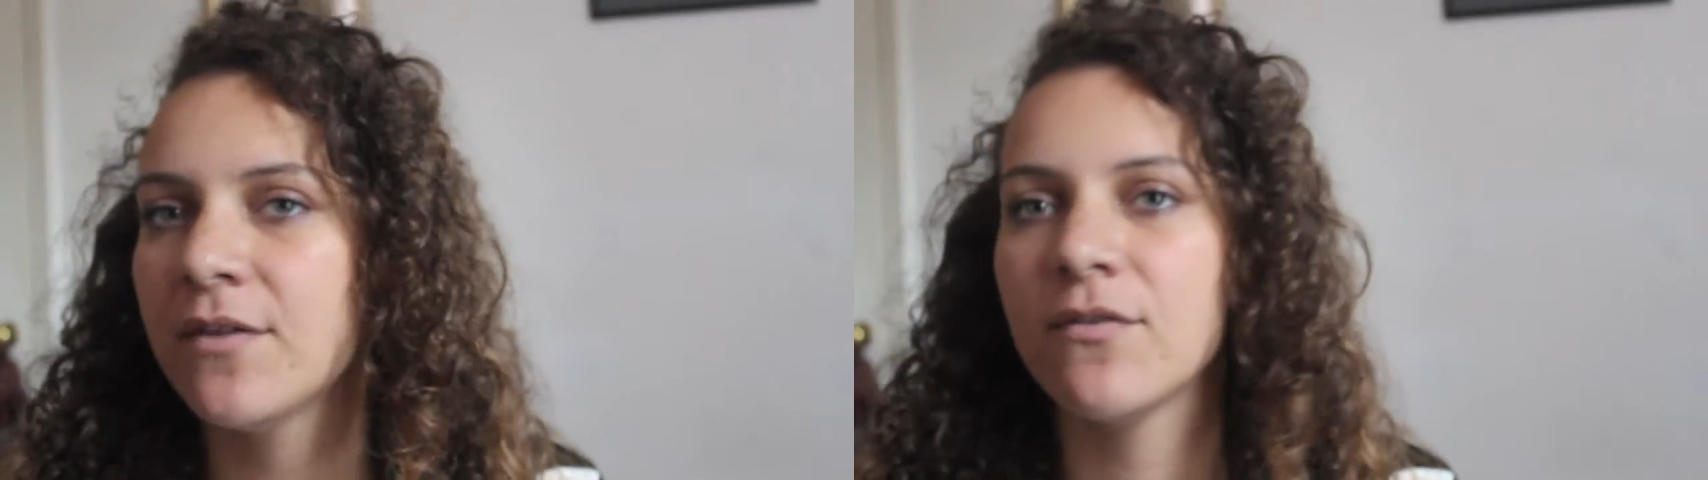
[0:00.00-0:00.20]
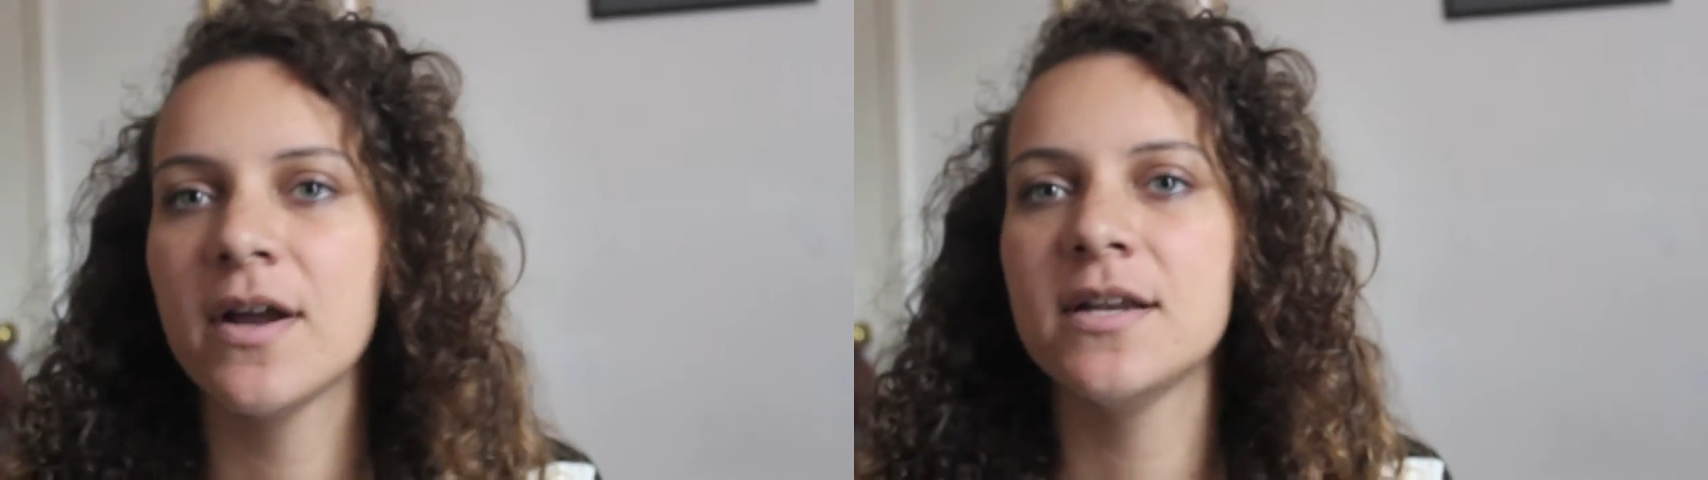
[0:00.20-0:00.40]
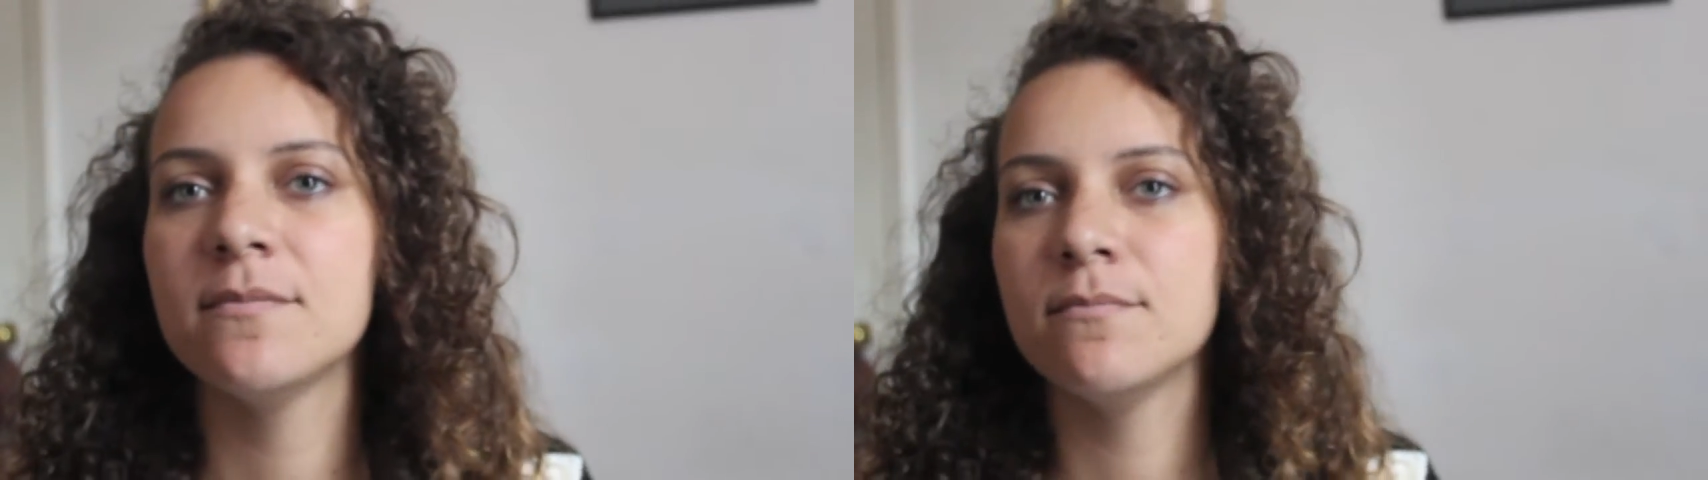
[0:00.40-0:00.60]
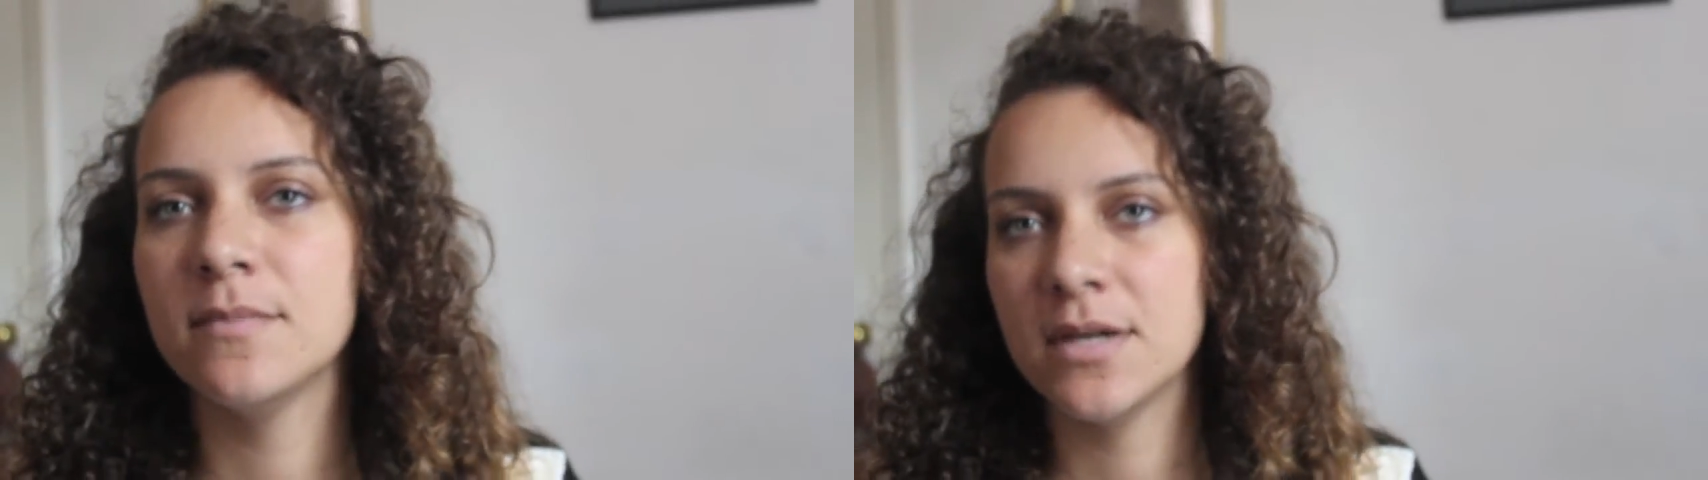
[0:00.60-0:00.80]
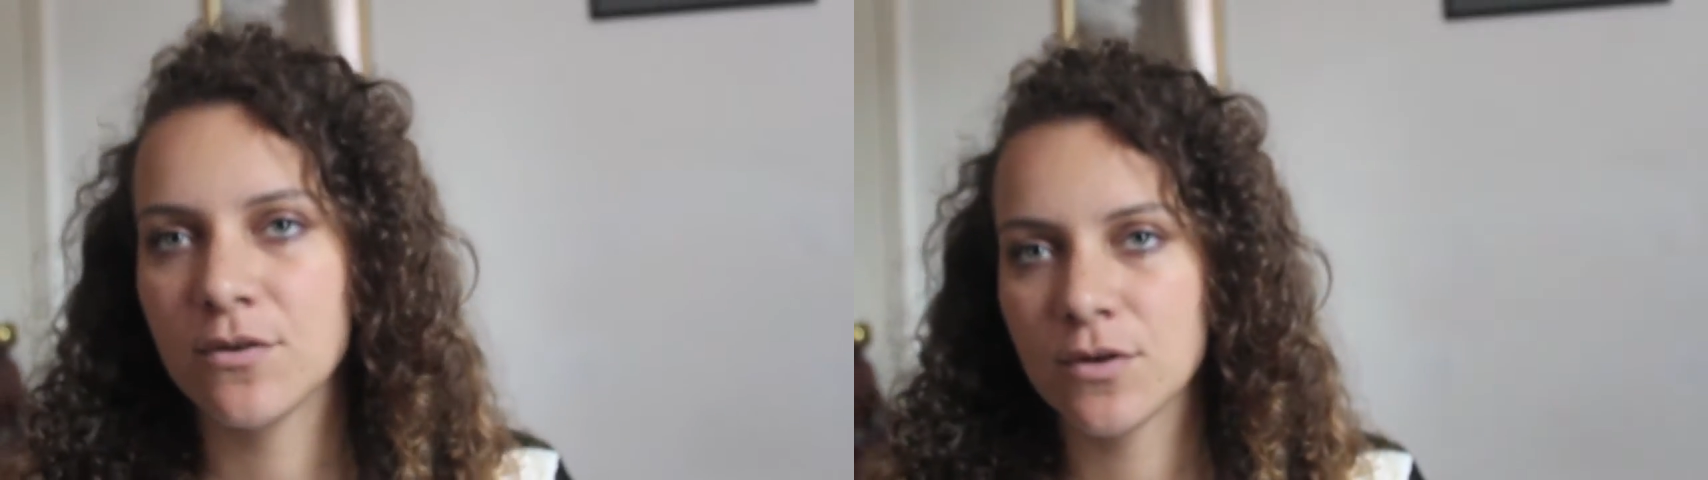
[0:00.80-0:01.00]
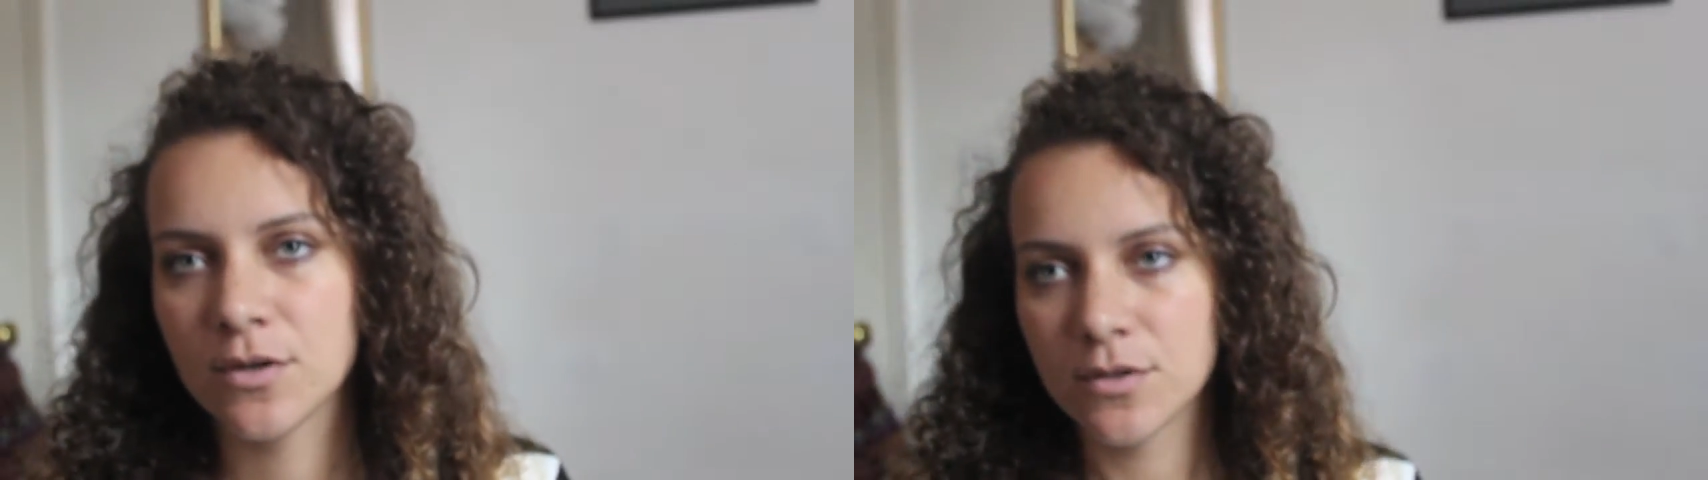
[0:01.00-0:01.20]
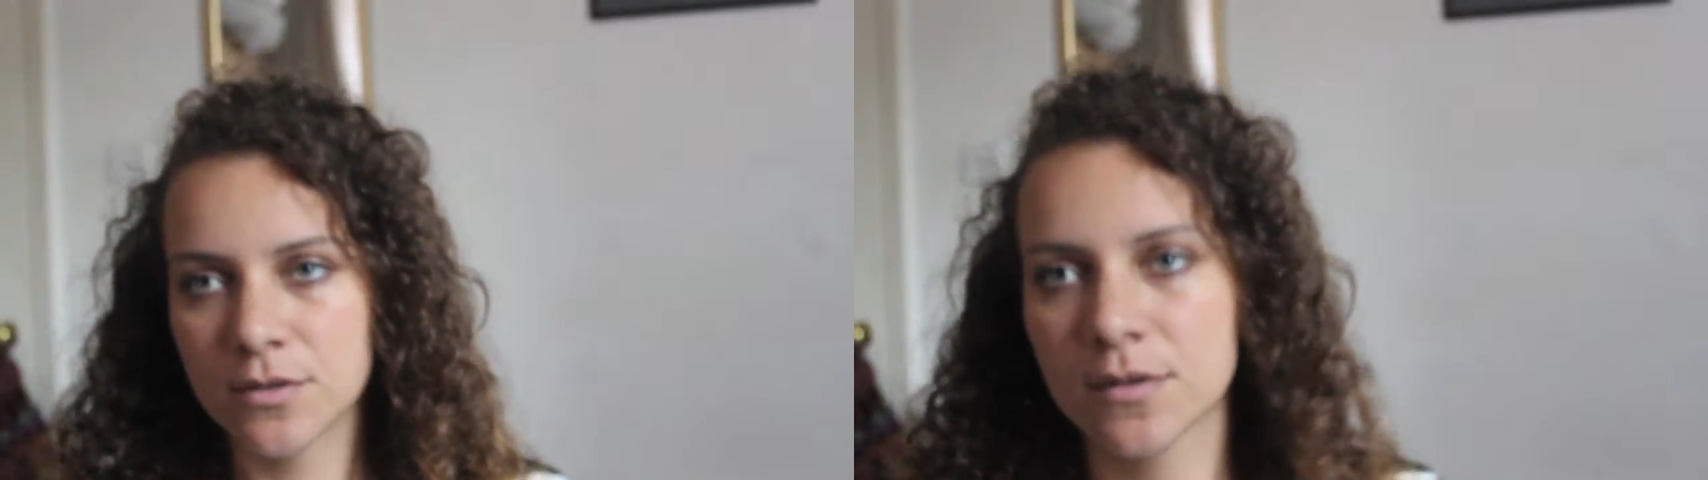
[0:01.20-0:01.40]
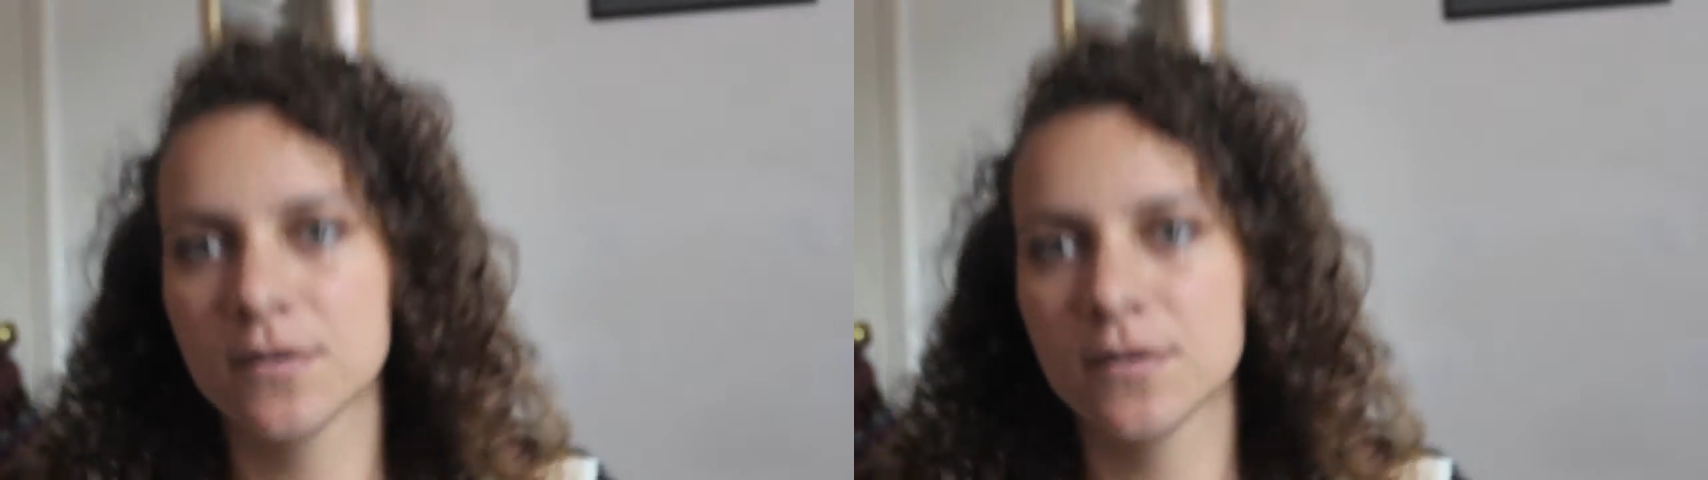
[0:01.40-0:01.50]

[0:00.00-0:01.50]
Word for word: find a mirror?